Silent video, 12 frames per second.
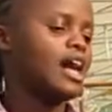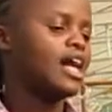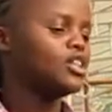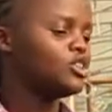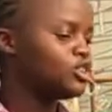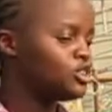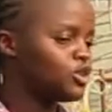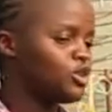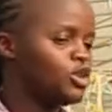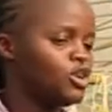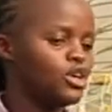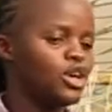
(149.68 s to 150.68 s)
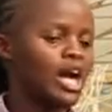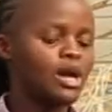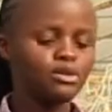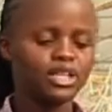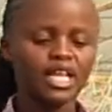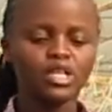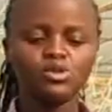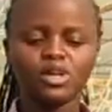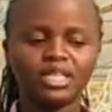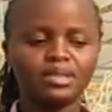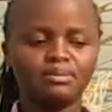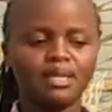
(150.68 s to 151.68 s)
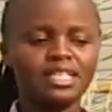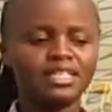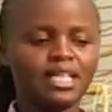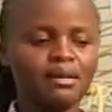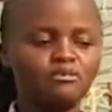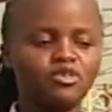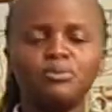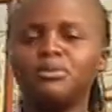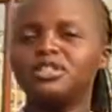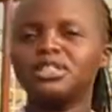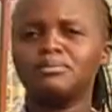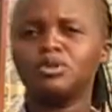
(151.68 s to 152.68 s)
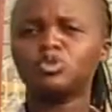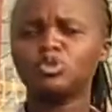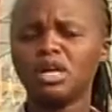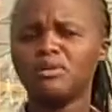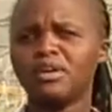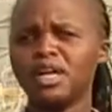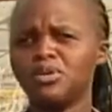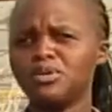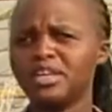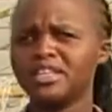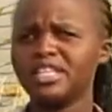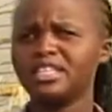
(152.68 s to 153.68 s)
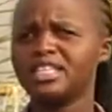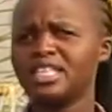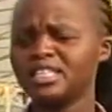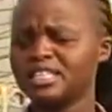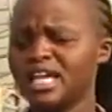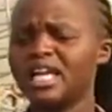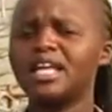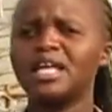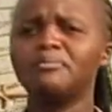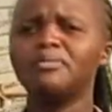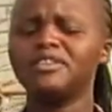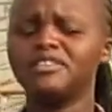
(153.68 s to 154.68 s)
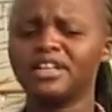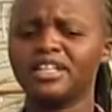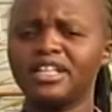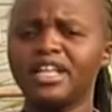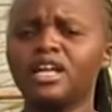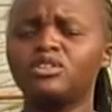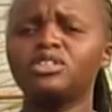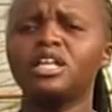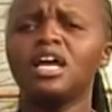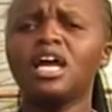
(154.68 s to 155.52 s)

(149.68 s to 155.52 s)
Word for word: And also, I would like to explain some few points about why we are doing this sun hemp in the greenhouse.